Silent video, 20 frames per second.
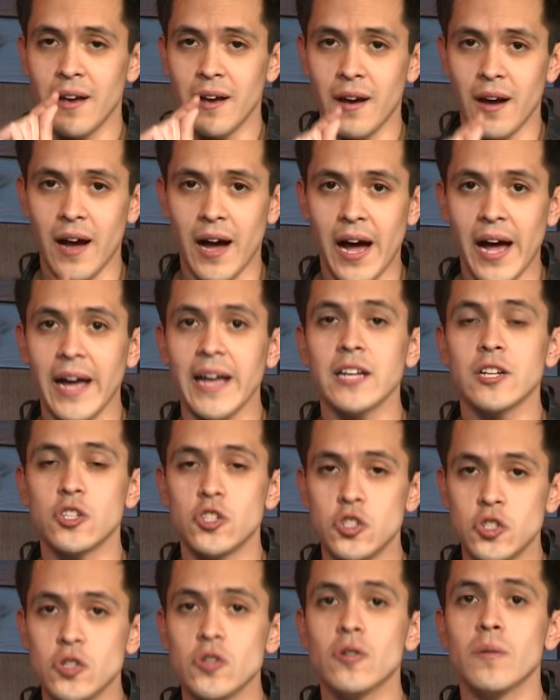I
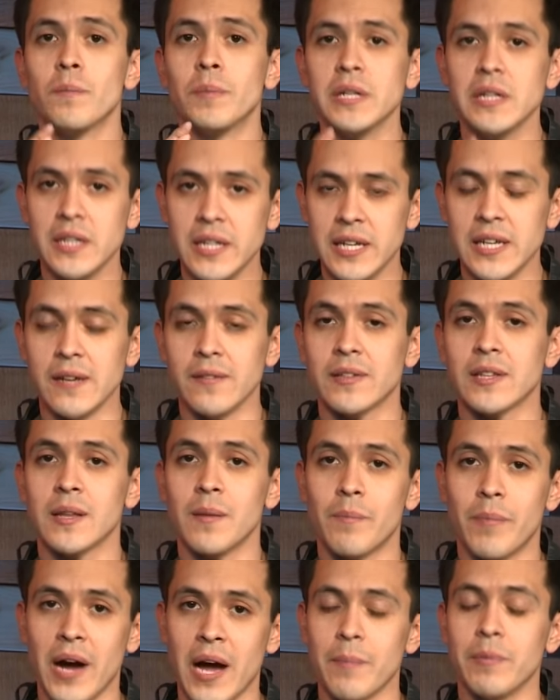do believe that the
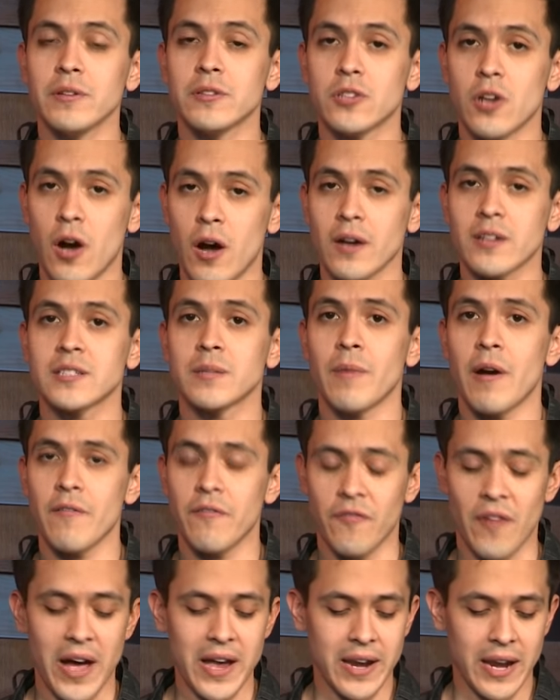Bible talks about
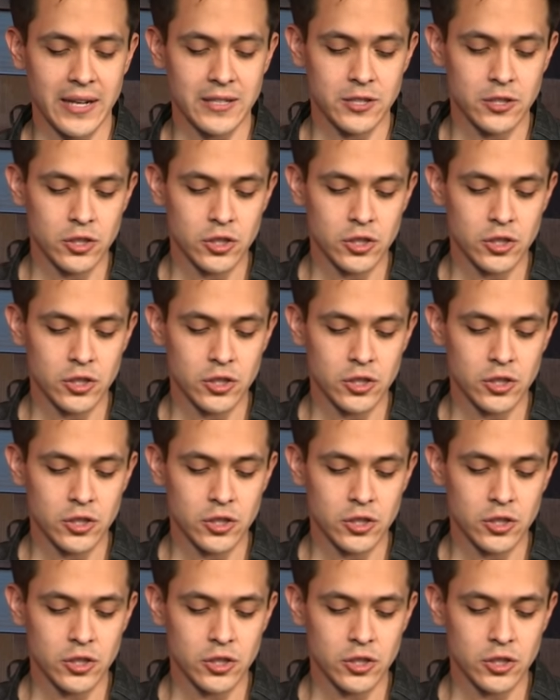finances.